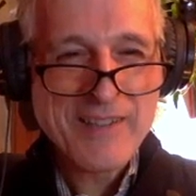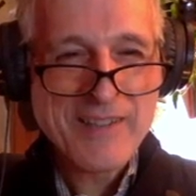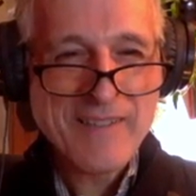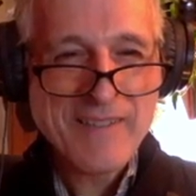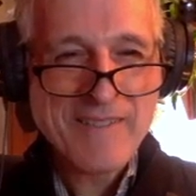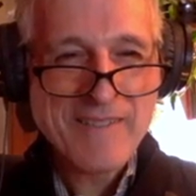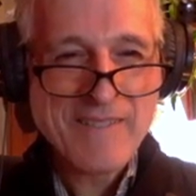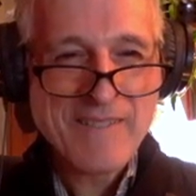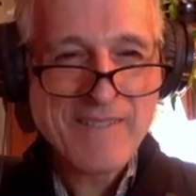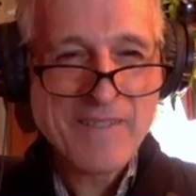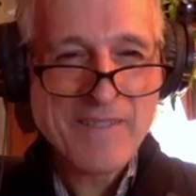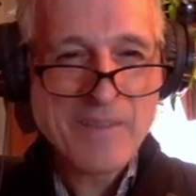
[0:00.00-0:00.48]

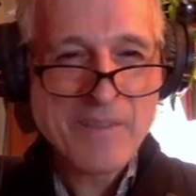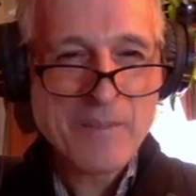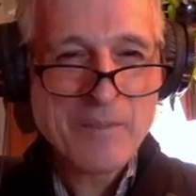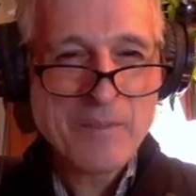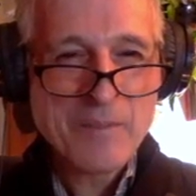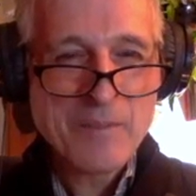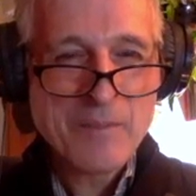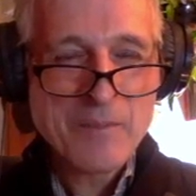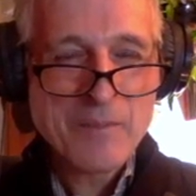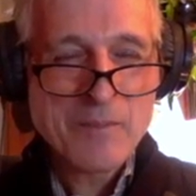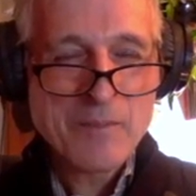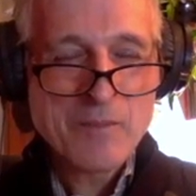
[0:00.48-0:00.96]

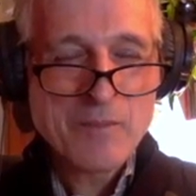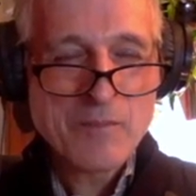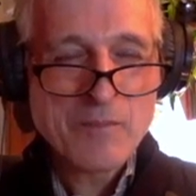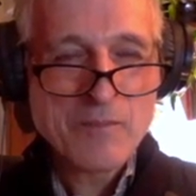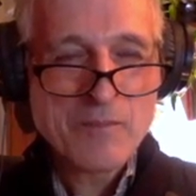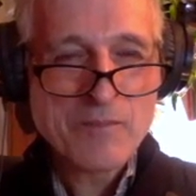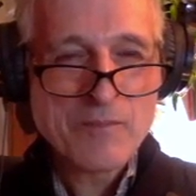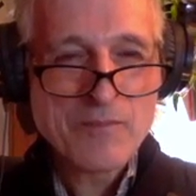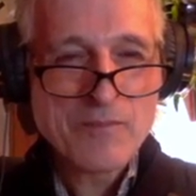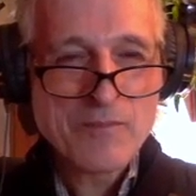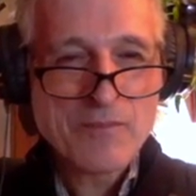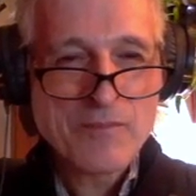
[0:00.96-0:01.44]

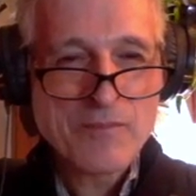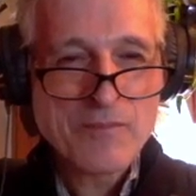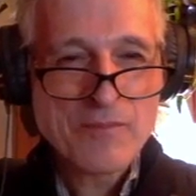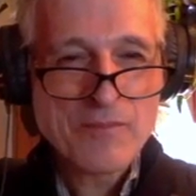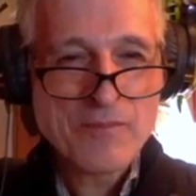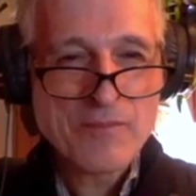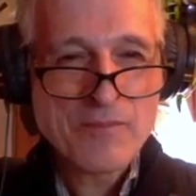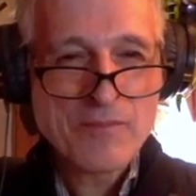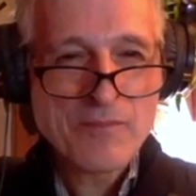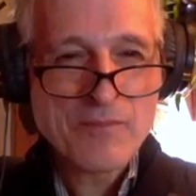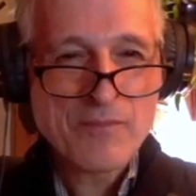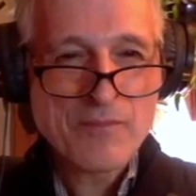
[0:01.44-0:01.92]

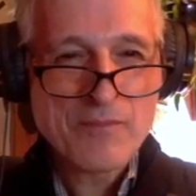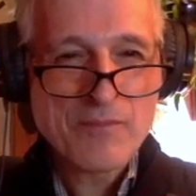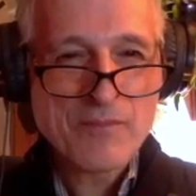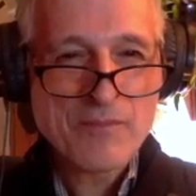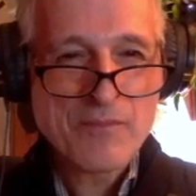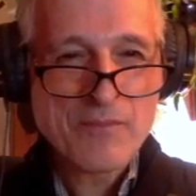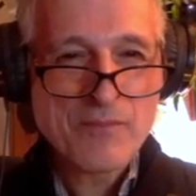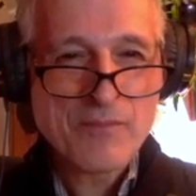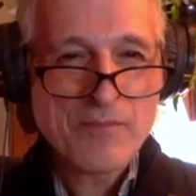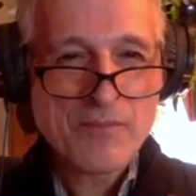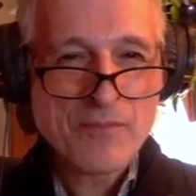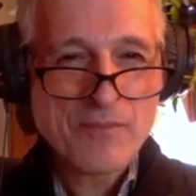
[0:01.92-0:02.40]

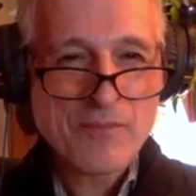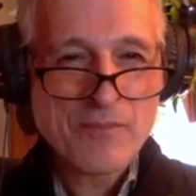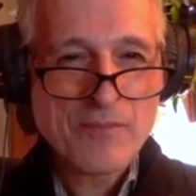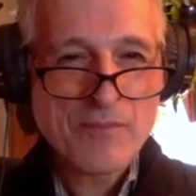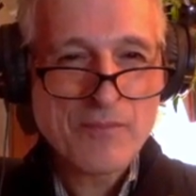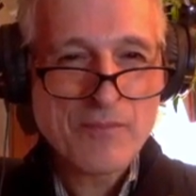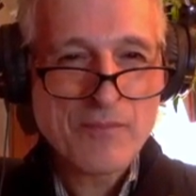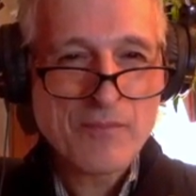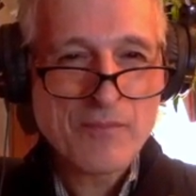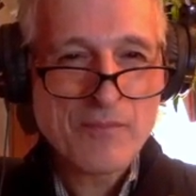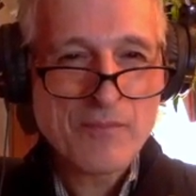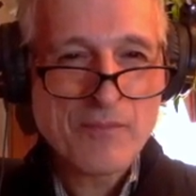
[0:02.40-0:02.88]

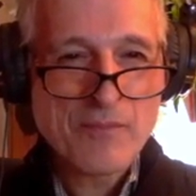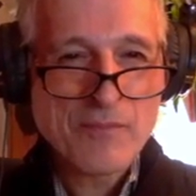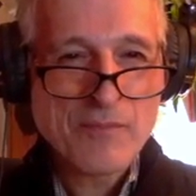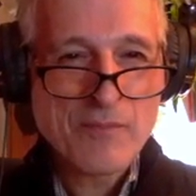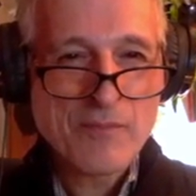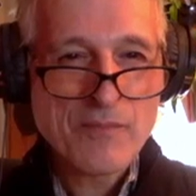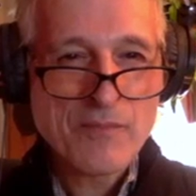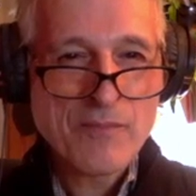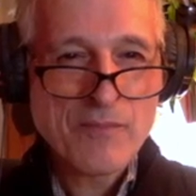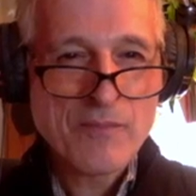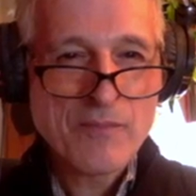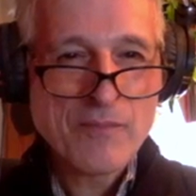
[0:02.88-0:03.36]

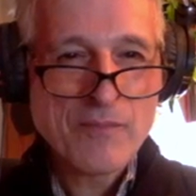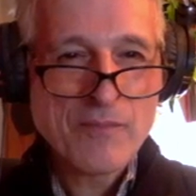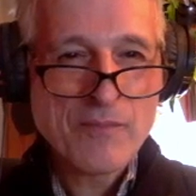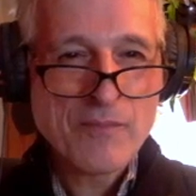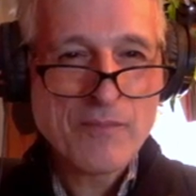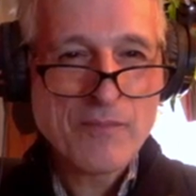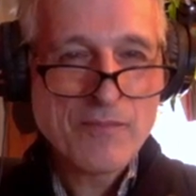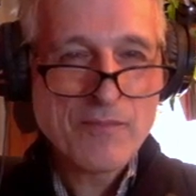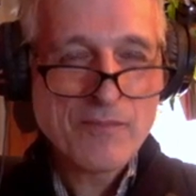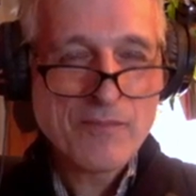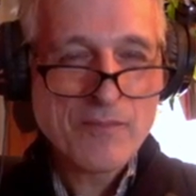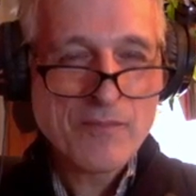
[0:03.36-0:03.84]

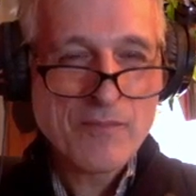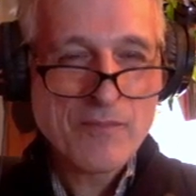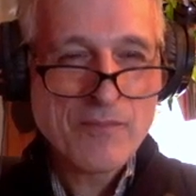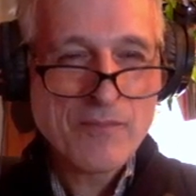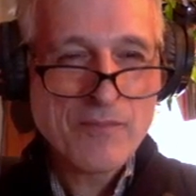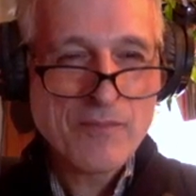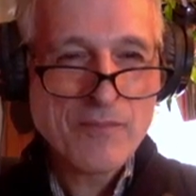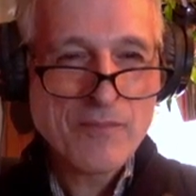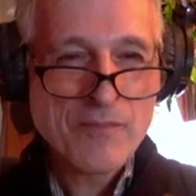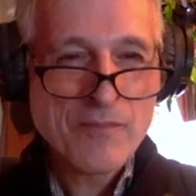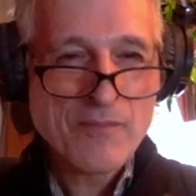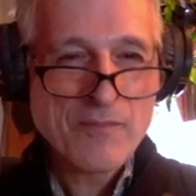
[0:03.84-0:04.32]

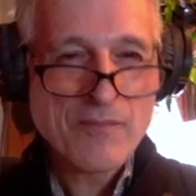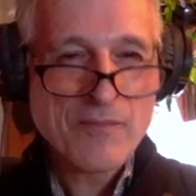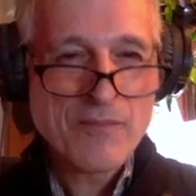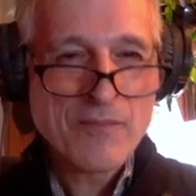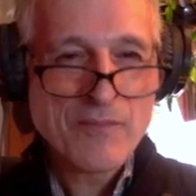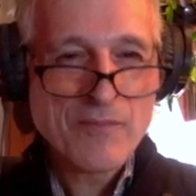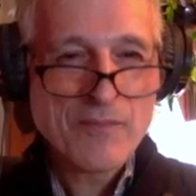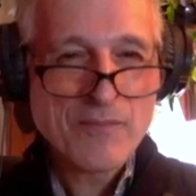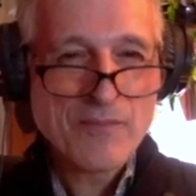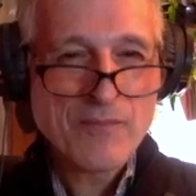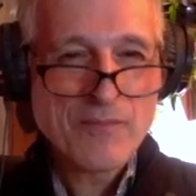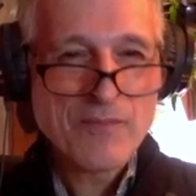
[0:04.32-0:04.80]

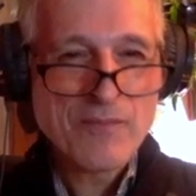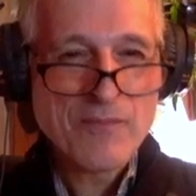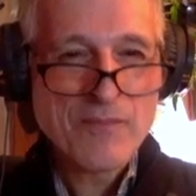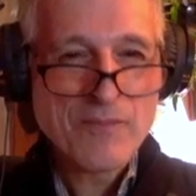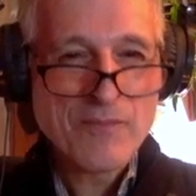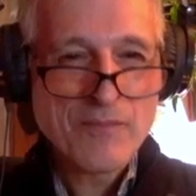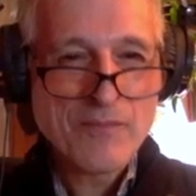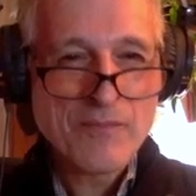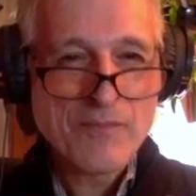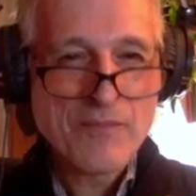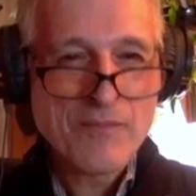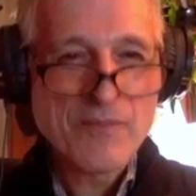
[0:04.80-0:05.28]

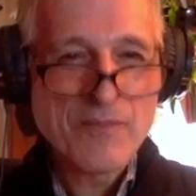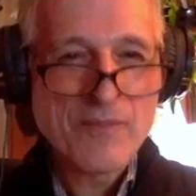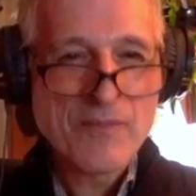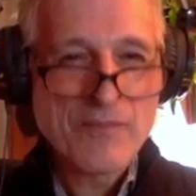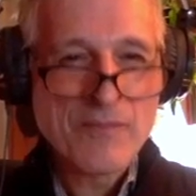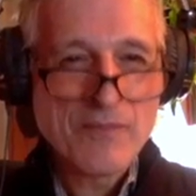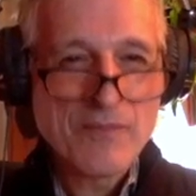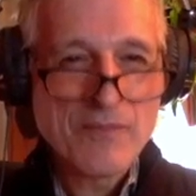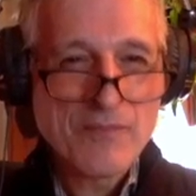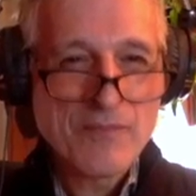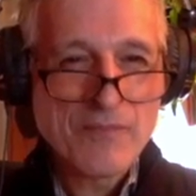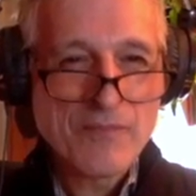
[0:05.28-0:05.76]

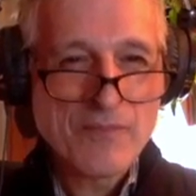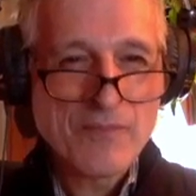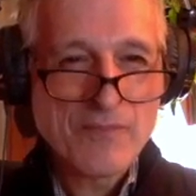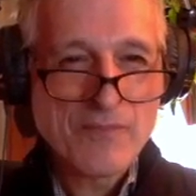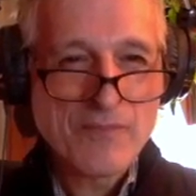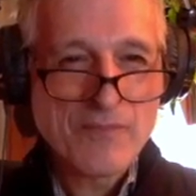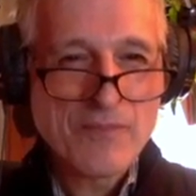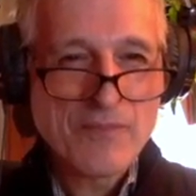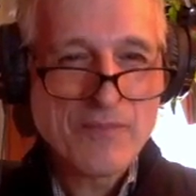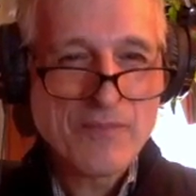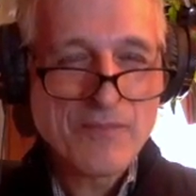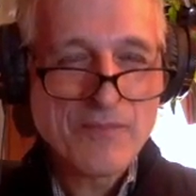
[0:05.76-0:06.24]

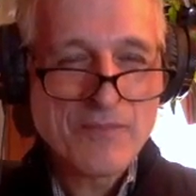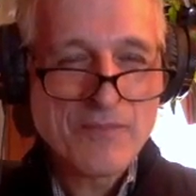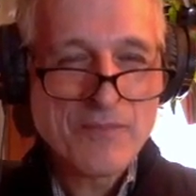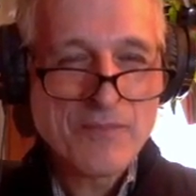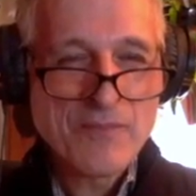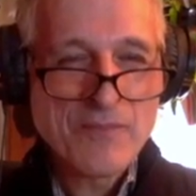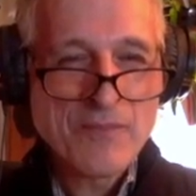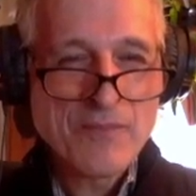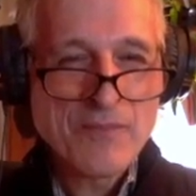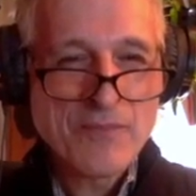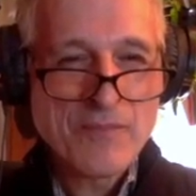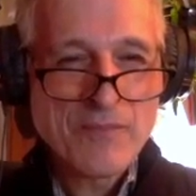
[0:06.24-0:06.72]

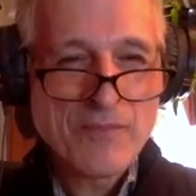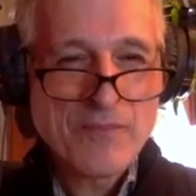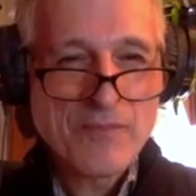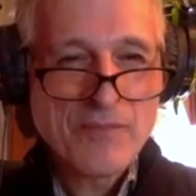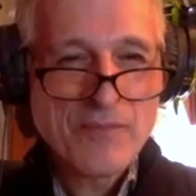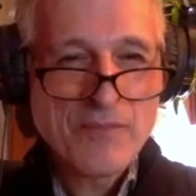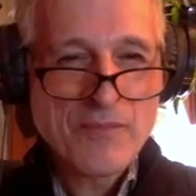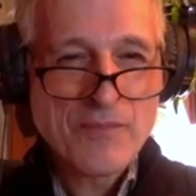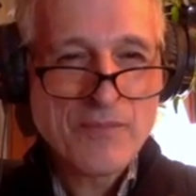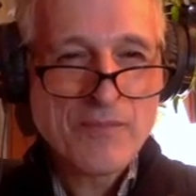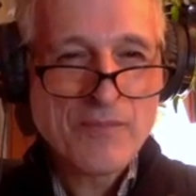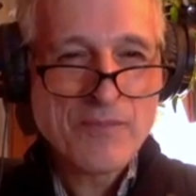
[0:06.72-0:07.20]

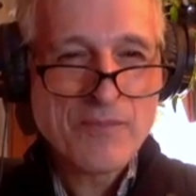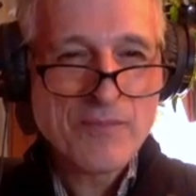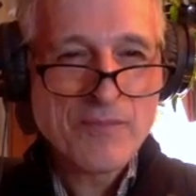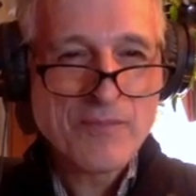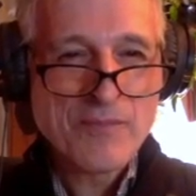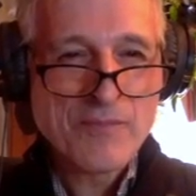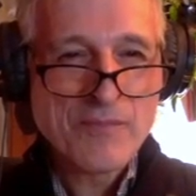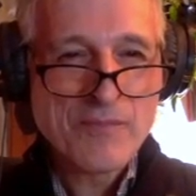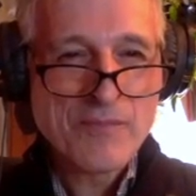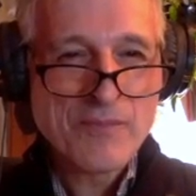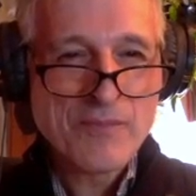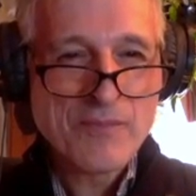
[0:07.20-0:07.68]

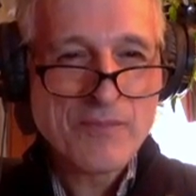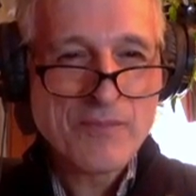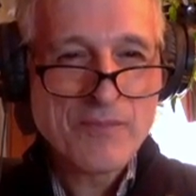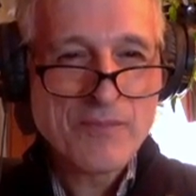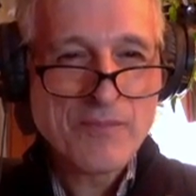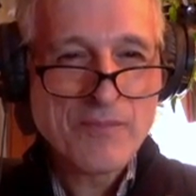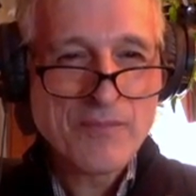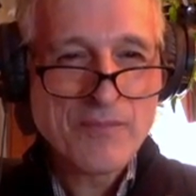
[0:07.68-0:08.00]
This person isn't speaking.